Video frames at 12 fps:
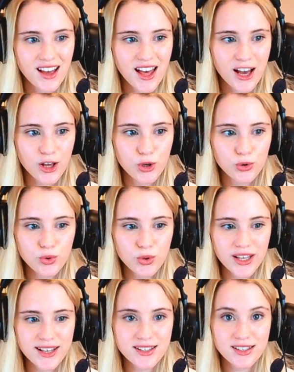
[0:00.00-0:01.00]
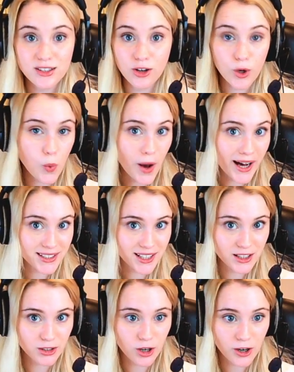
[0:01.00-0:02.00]
A Ghoul is not a Wild
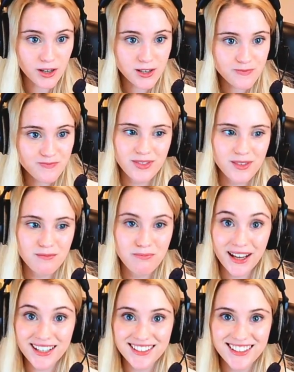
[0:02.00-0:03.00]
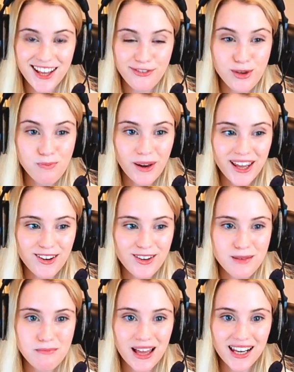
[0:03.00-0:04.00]
Hunt card, but if you play it on
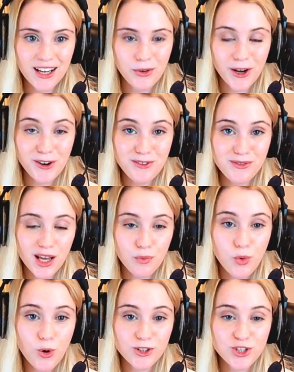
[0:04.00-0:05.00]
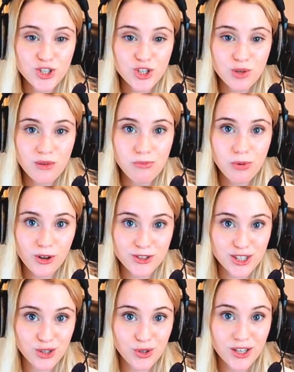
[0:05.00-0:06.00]
the melee row, it will consume a
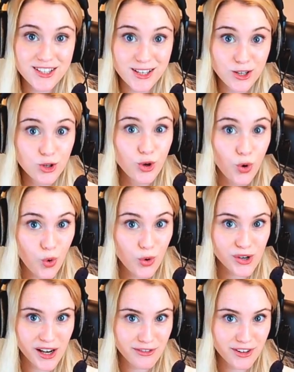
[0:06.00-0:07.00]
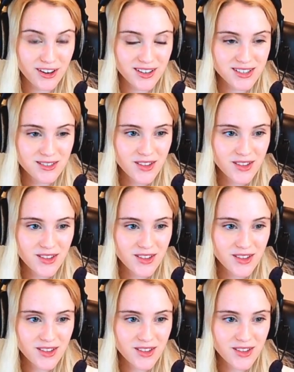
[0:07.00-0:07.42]
bronze unit in your graveyard.